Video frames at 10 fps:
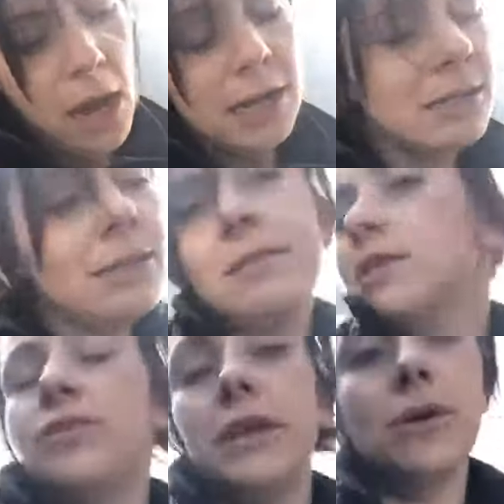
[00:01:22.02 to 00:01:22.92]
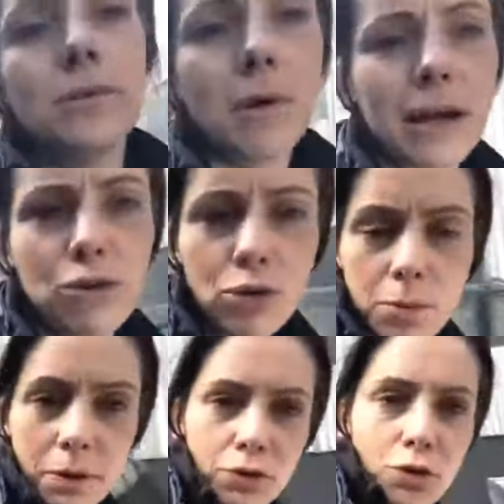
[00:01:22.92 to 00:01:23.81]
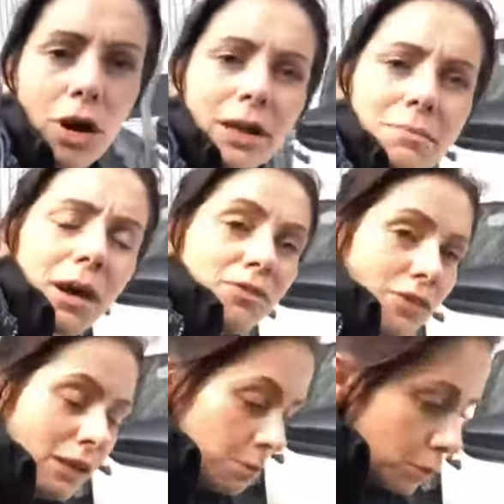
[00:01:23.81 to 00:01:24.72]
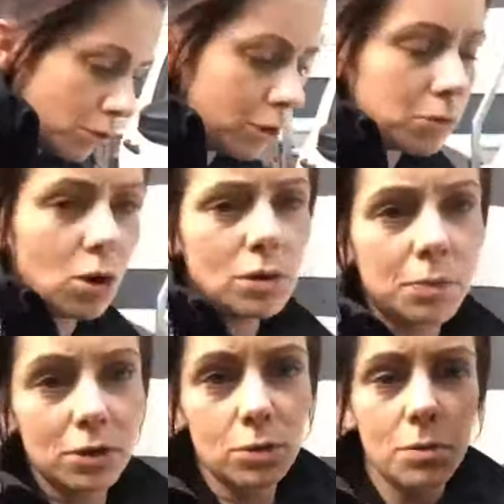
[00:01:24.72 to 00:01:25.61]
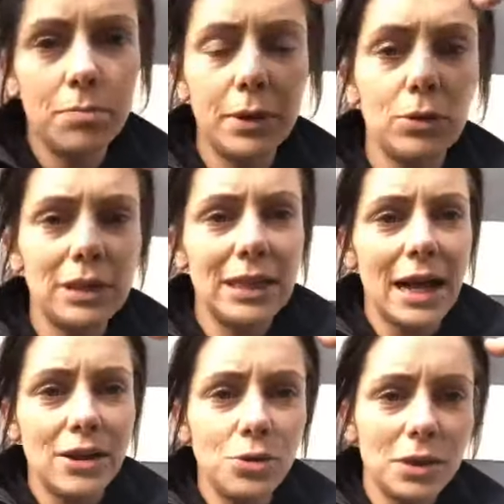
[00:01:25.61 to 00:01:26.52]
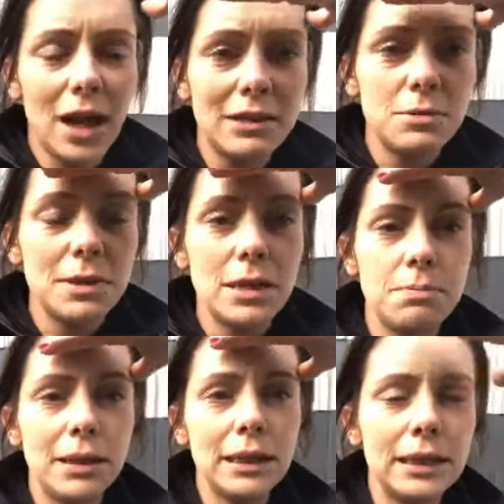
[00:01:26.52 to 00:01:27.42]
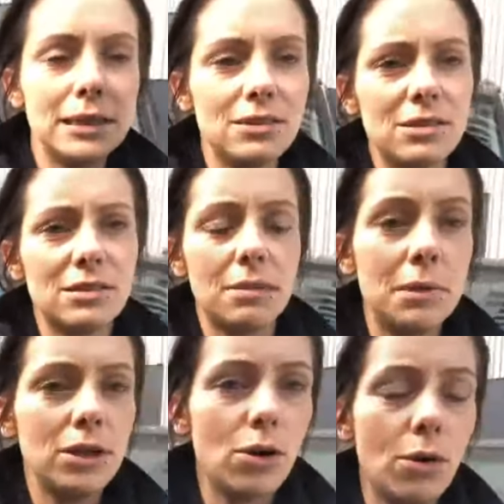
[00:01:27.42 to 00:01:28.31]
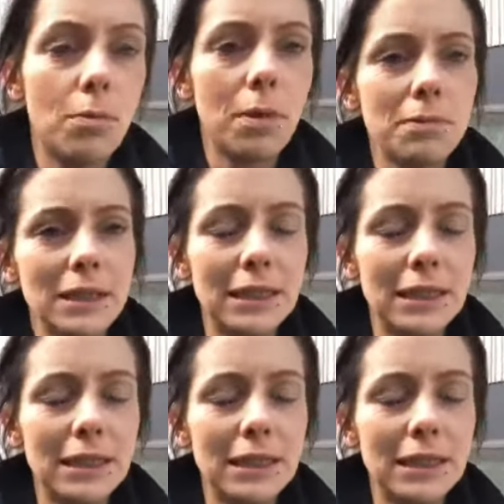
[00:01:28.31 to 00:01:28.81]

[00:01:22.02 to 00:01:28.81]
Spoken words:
I did this little video in my group. If you're not in my Facebook group called The Bosswoman Building and you would like to be, please just let me know. I'll pop the